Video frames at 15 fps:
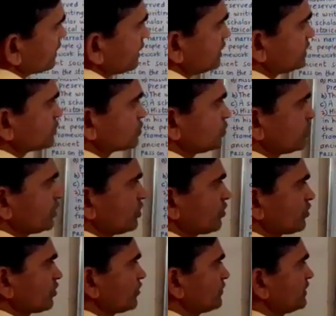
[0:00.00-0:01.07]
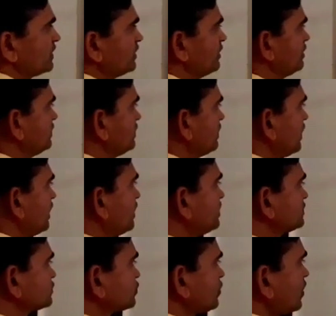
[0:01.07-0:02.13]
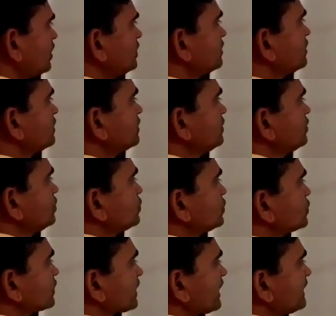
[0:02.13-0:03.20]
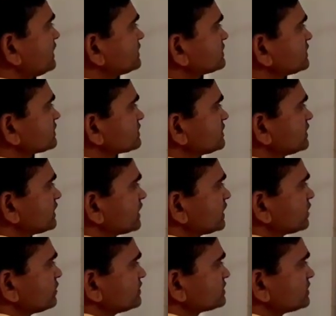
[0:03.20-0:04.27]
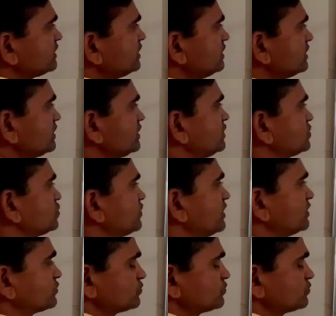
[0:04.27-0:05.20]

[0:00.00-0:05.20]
historiography. A scholar who writes such a narrative is a historian.